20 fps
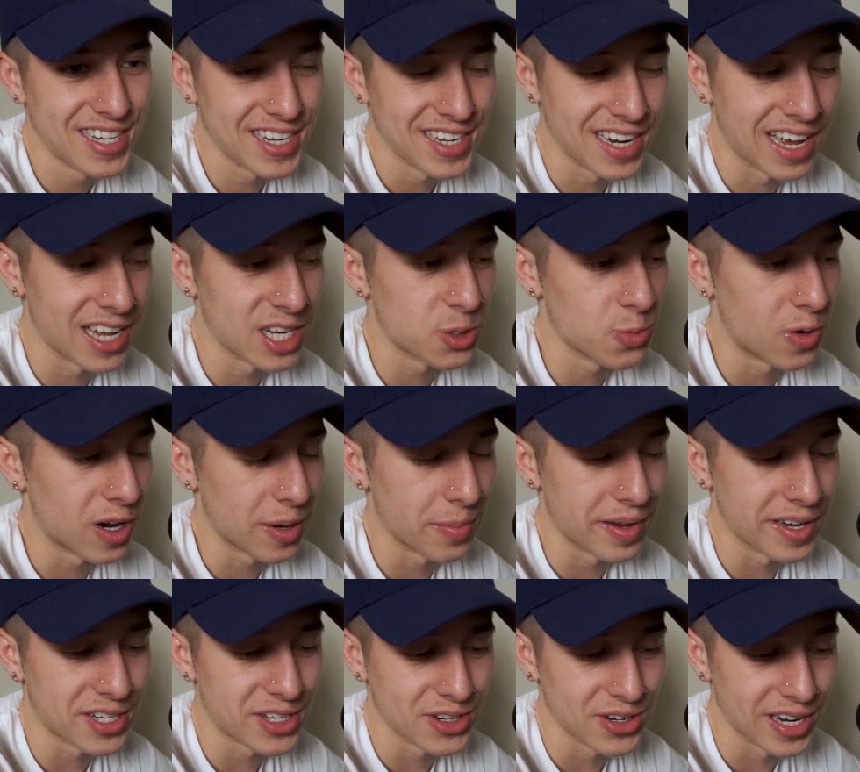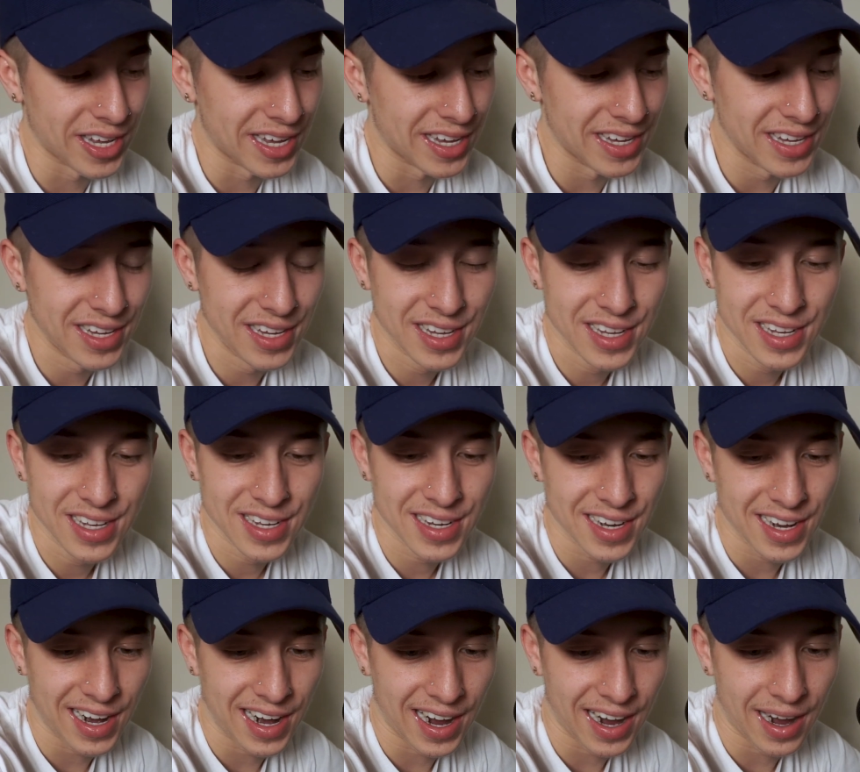I just want to make sure that
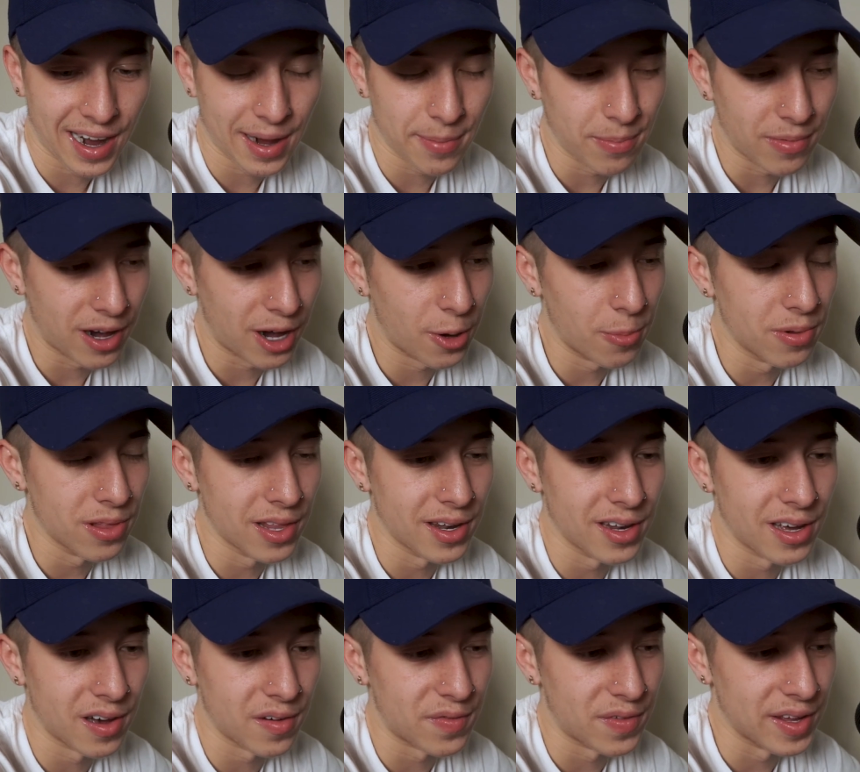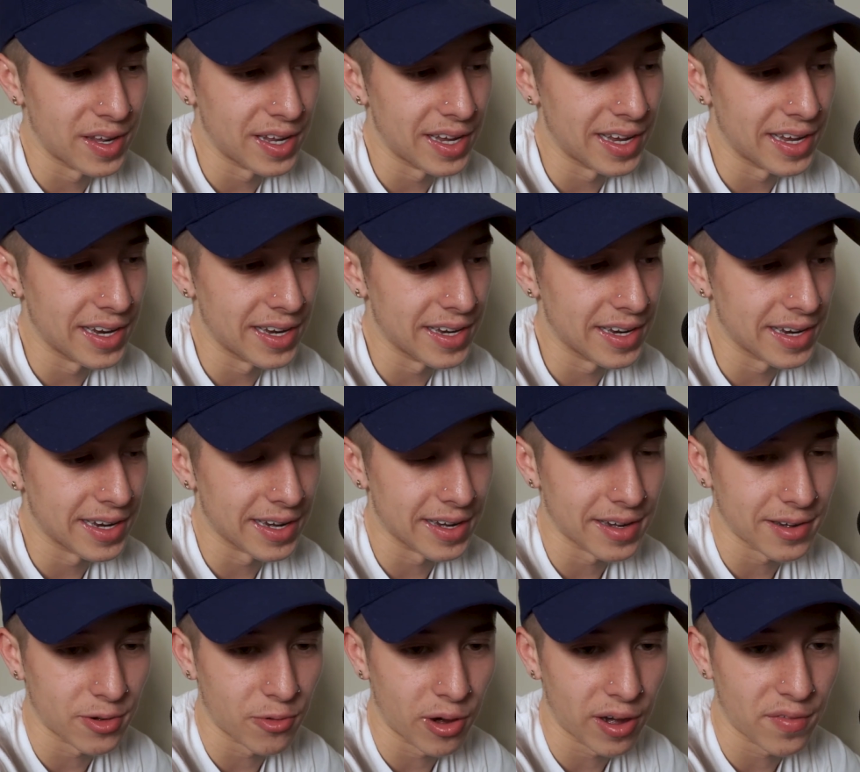I'm humble enough
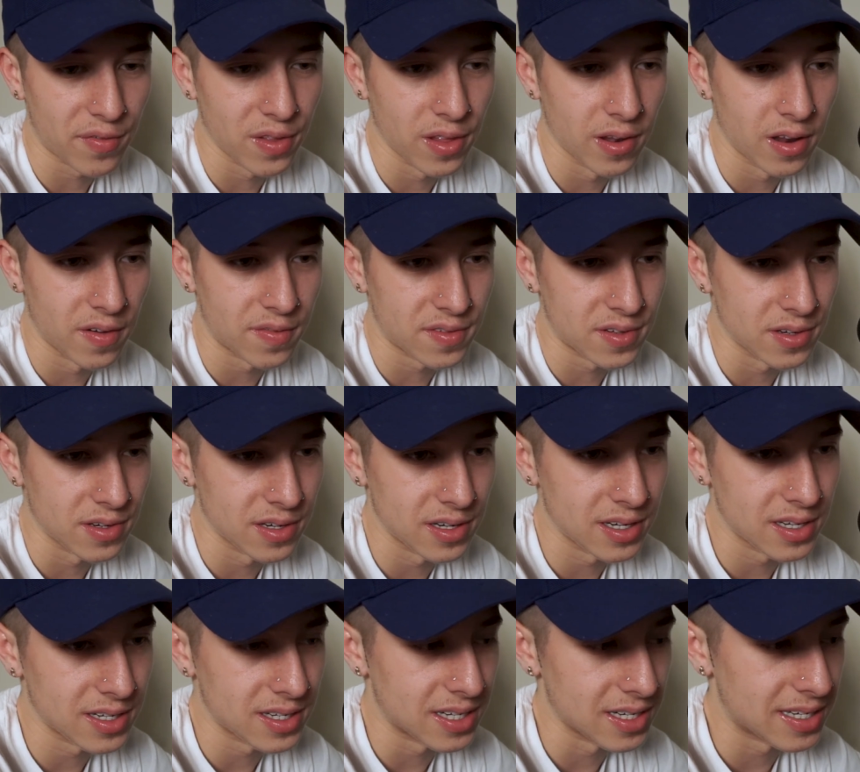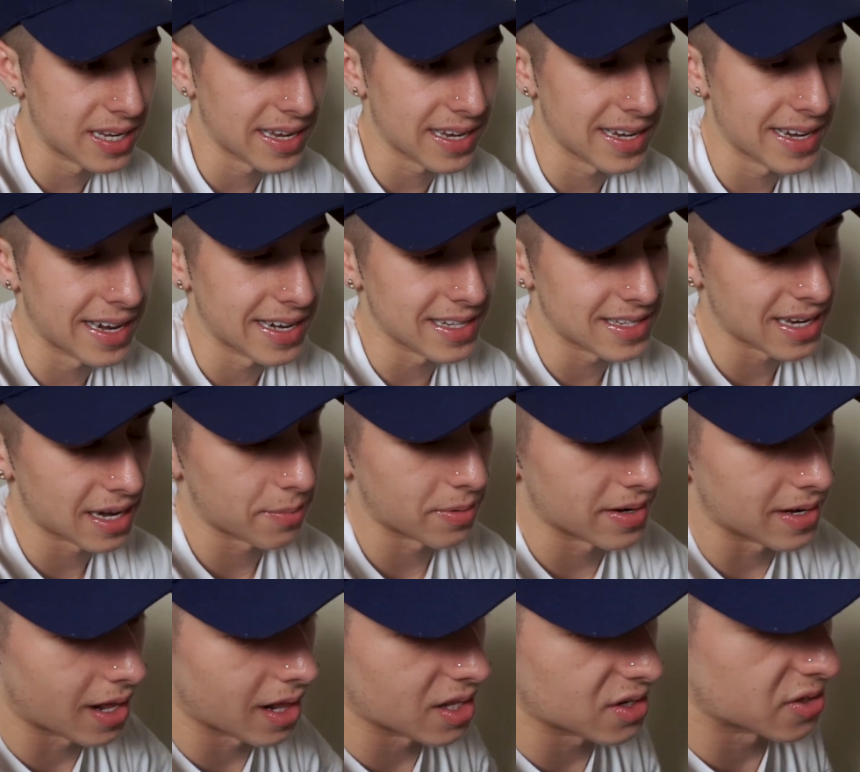and grateful enough to take in any type of
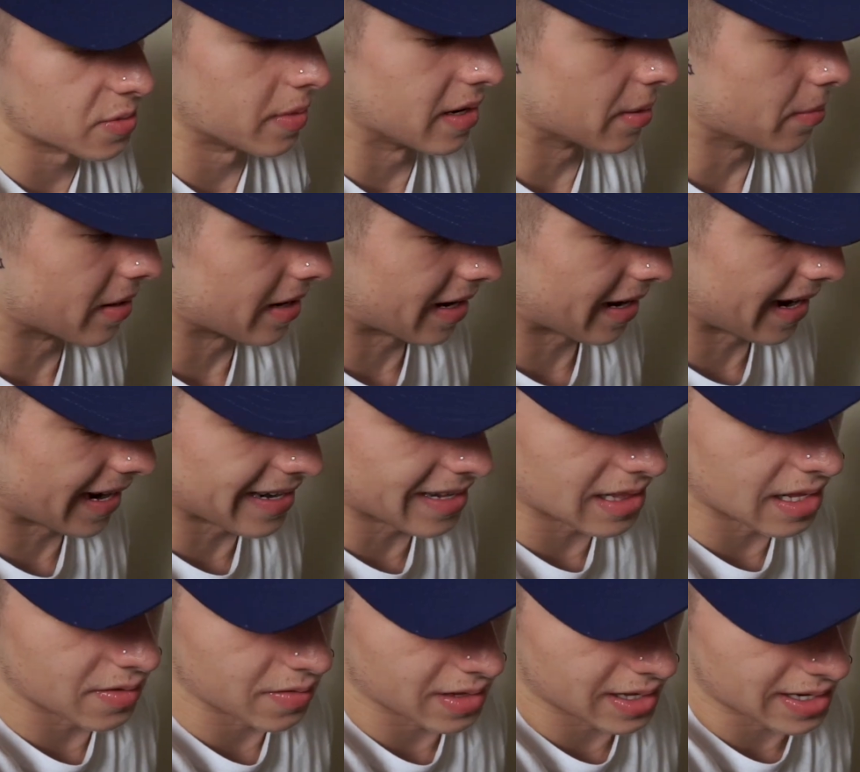knowledge from anybody at any level